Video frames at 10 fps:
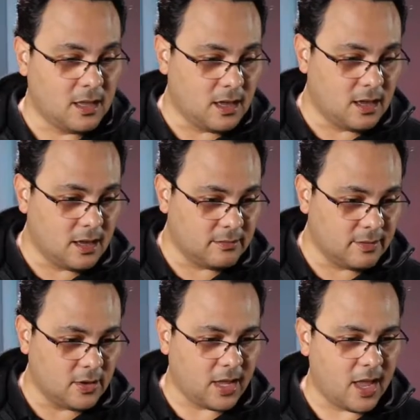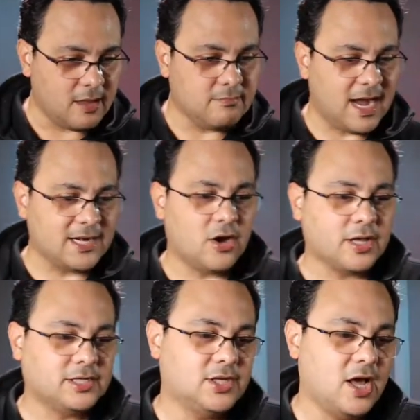Okay, my
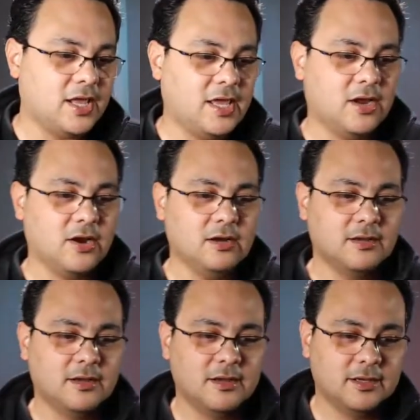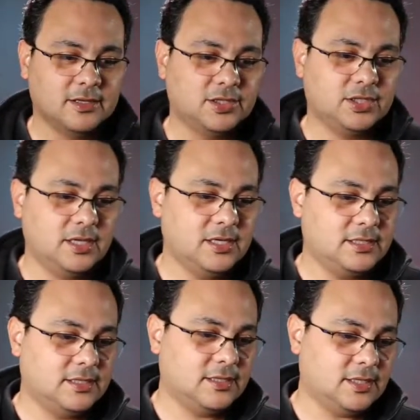daughter's not here.
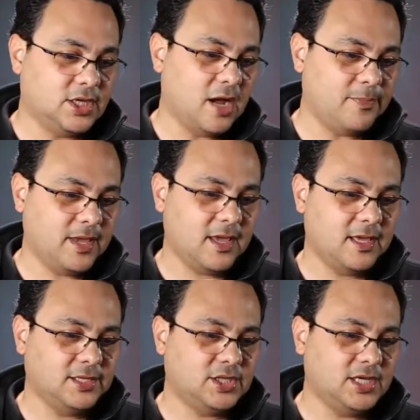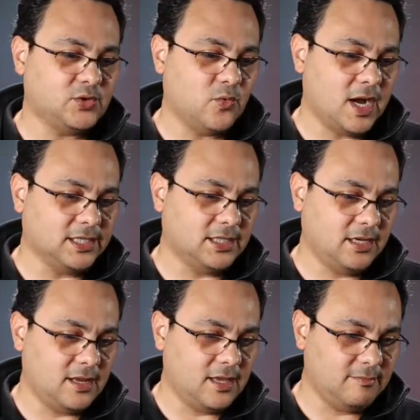She's shopping and she's
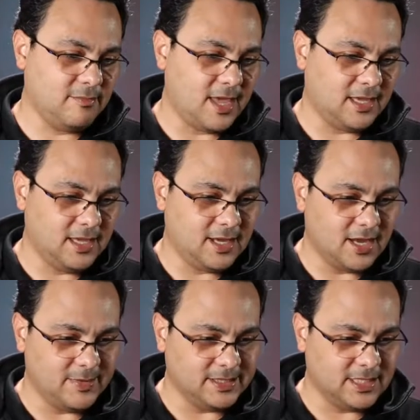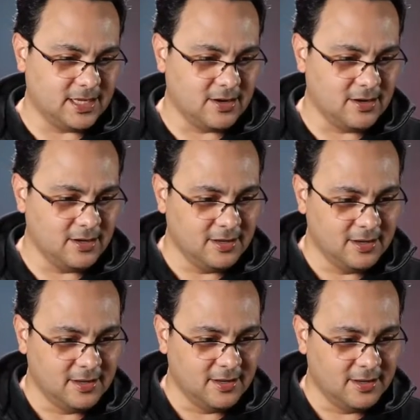watching and making comments here.
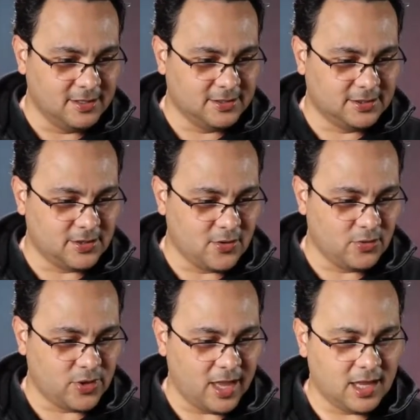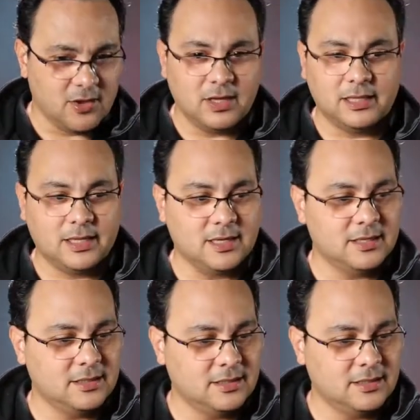So thank you, Ella.